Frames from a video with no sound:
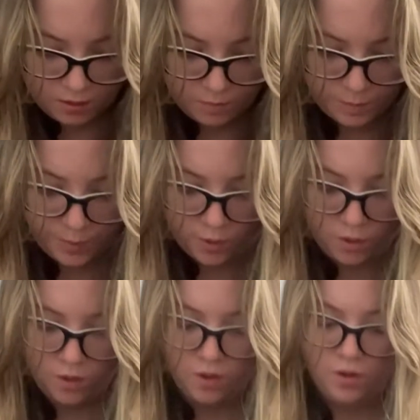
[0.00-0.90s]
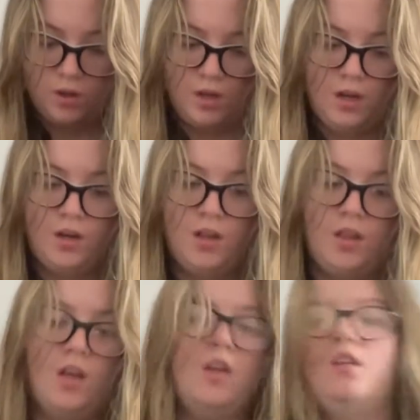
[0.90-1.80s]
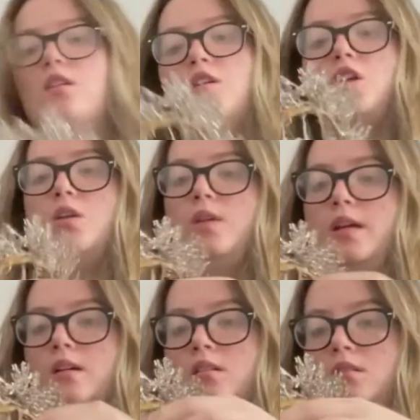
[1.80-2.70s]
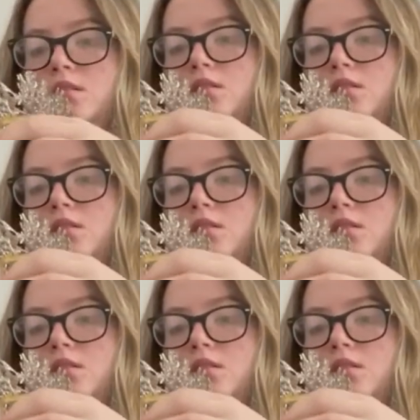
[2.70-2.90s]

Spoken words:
We bought another cute little